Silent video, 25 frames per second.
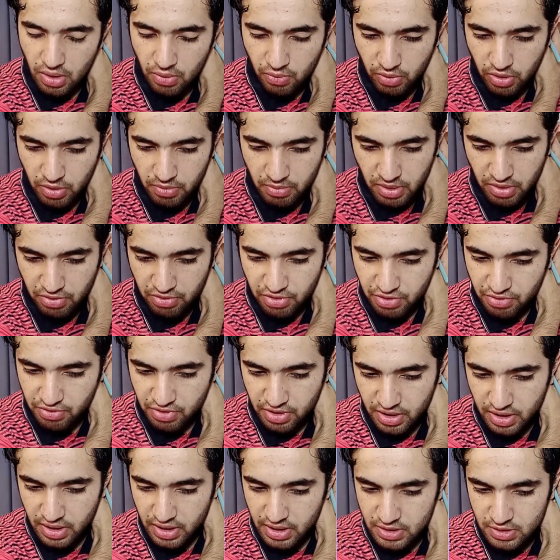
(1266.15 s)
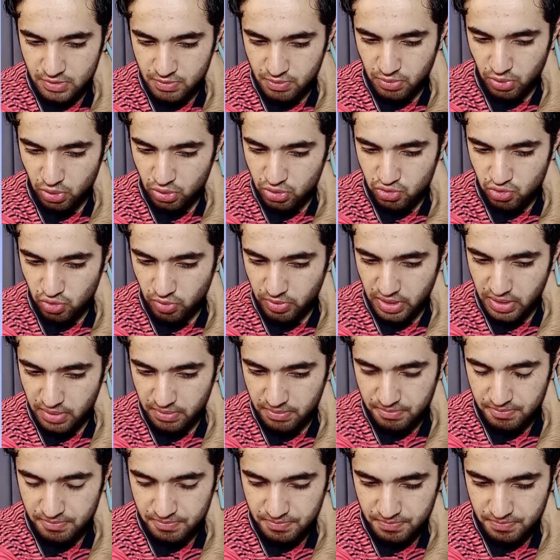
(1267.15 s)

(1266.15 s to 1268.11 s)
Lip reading: 1 by 50 is supposed to be